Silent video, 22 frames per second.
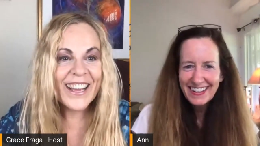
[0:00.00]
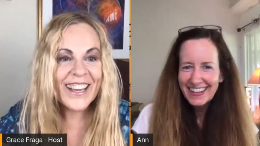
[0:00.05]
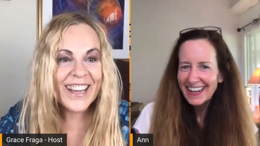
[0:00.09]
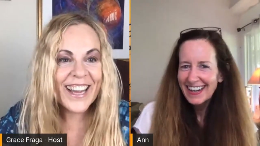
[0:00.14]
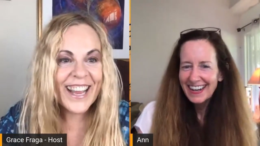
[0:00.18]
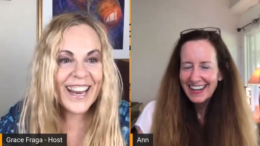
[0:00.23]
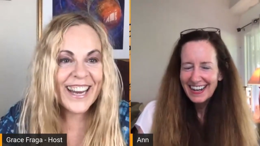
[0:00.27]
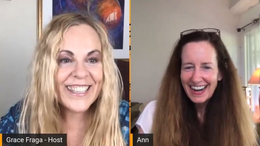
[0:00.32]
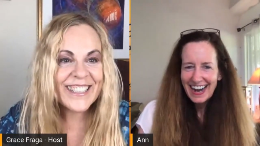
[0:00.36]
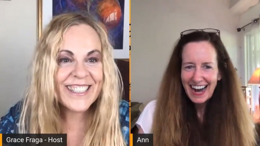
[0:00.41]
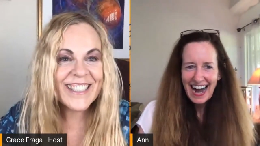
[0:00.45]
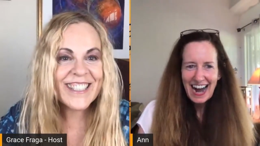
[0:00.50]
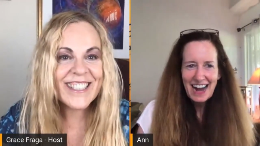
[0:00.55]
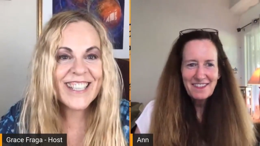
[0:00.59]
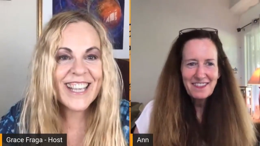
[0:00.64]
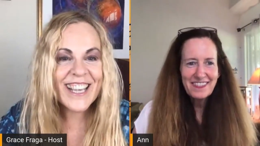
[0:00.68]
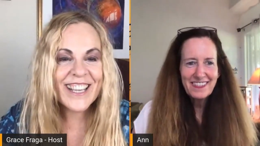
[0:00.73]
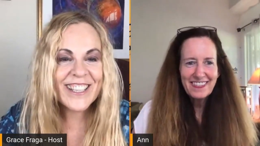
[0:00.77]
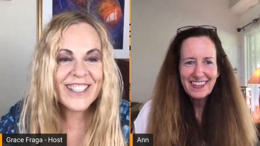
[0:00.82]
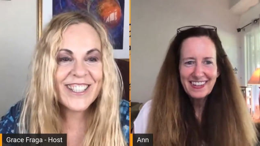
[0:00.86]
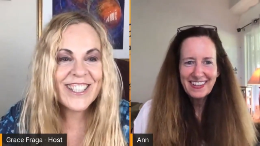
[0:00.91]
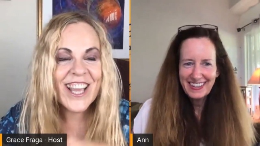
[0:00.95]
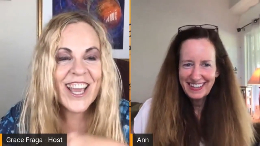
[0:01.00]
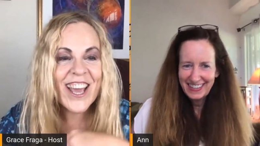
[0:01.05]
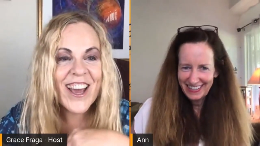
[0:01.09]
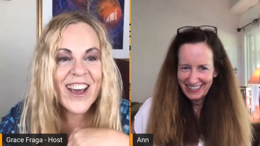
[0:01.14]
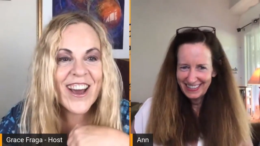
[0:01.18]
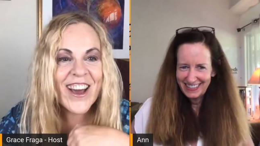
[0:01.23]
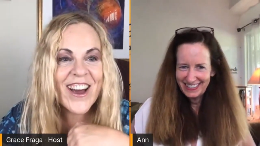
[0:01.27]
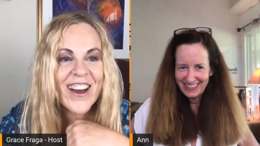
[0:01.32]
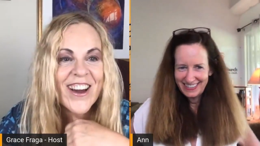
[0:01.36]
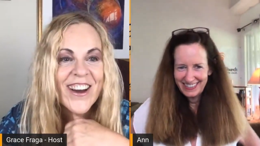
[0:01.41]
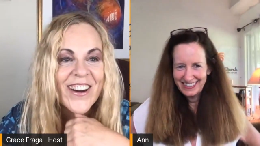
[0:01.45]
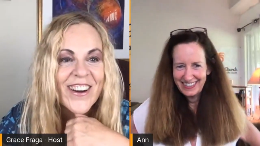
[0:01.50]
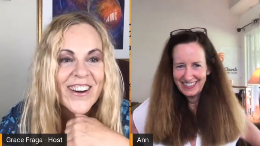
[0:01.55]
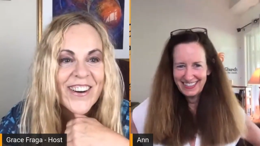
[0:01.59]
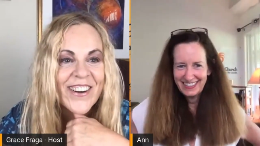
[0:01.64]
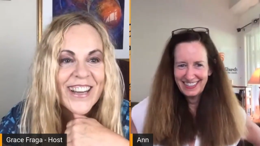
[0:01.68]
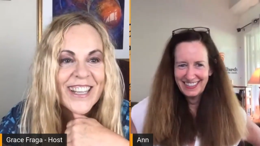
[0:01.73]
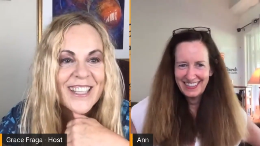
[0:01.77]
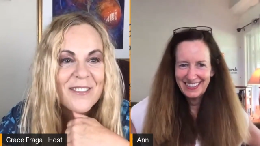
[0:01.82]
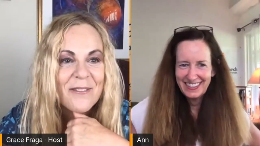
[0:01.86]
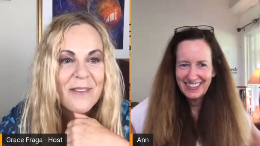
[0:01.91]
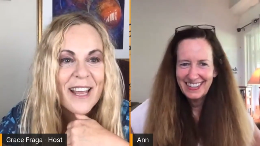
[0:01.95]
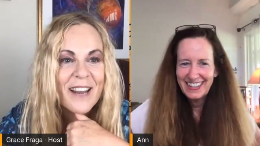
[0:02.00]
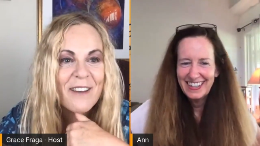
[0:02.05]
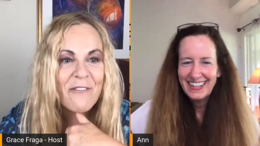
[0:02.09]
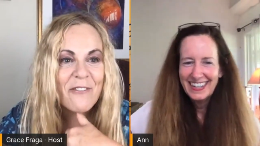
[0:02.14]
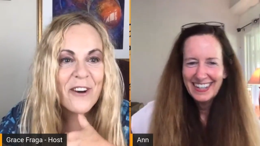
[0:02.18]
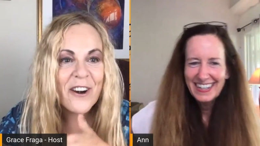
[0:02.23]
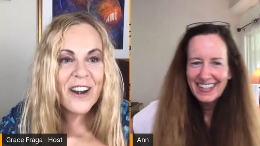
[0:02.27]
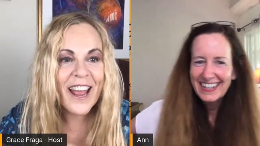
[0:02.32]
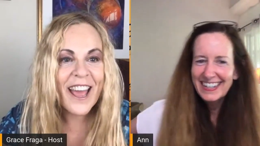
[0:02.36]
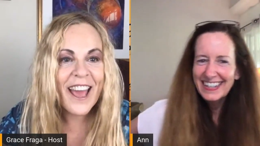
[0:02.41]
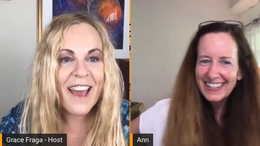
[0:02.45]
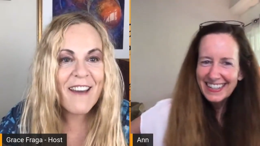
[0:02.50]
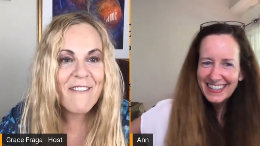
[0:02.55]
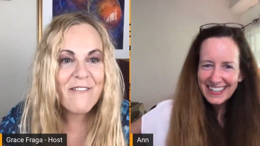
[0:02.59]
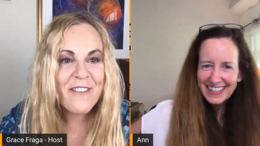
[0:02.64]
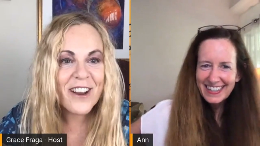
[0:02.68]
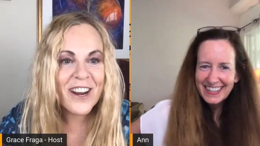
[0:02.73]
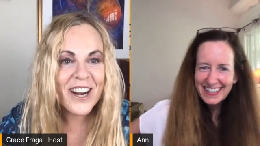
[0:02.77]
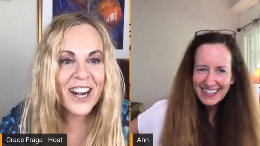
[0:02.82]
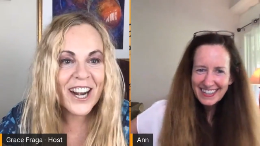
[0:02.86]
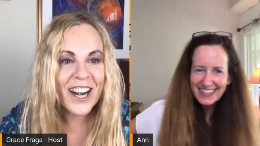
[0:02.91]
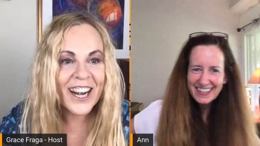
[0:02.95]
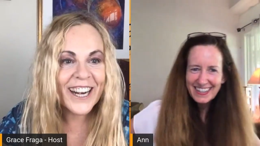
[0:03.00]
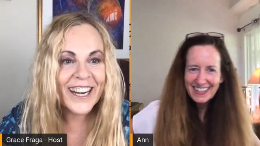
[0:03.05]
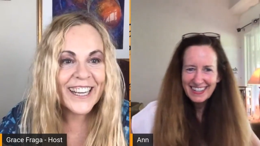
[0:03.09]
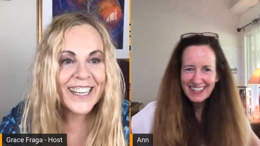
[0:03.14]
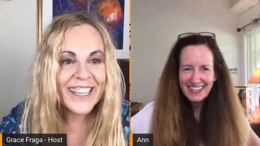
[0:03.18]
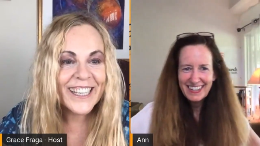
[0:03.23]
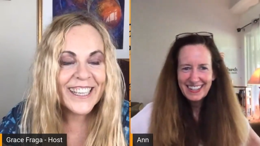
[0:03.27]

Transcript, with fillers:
Speaker 1: Great to see you too. It's been forever.